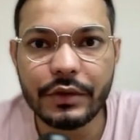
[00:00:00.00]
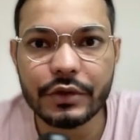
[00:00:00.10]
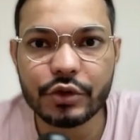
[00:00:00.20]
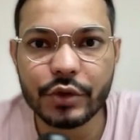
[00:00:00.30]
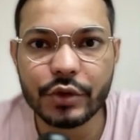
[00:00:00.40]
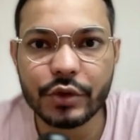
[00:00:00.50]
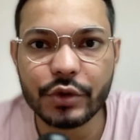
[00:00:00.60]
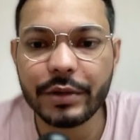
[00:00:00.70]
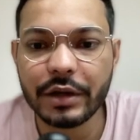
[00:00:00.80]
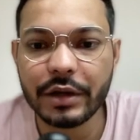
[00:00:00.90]
So I have to
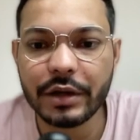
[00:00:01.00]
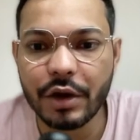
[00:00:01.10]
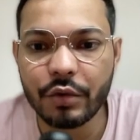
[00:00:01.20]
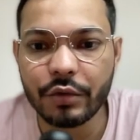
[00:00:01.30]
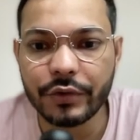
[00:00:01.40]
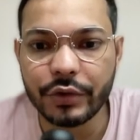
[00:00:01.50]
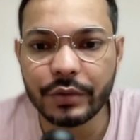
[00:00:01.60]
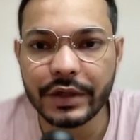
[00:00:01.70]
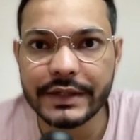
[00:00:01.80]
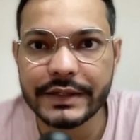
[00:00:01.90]
open up an account for you.
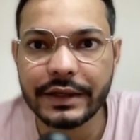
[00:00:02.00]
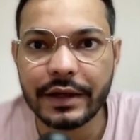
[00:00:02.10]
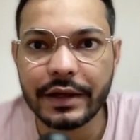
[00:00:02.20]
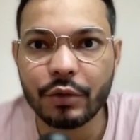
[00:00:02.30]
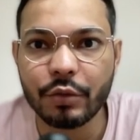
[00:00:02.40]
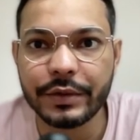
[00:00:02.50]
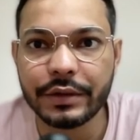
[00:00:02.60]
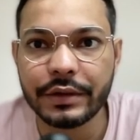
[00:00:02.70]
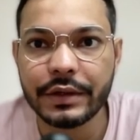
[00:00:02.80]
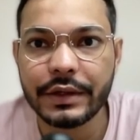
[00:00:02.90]
Let's say I open